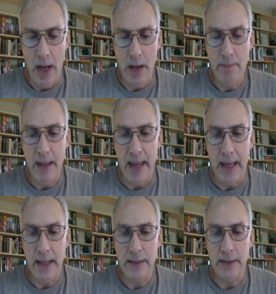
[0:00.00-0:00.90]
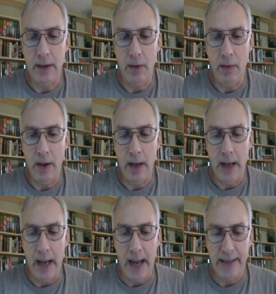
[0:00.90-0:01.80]
and
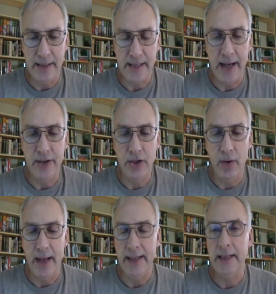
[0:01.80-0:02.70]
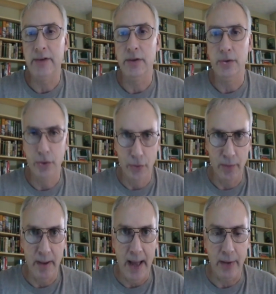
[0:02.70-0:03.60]
I decided to go ahead and get the
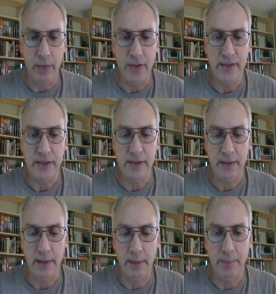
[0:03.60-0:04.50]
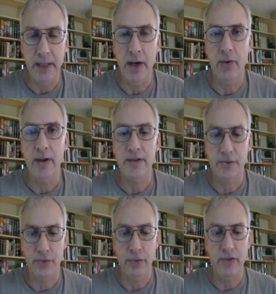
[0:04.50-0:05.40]
newer model. This is the
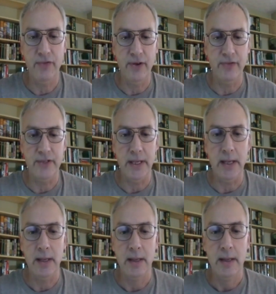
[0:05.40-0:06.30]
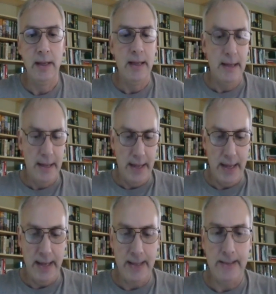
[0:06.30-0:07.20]
PRS 350,
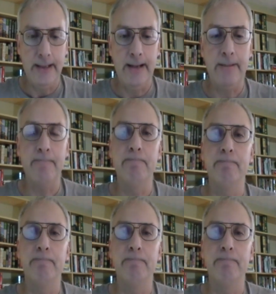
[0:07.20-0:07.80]
and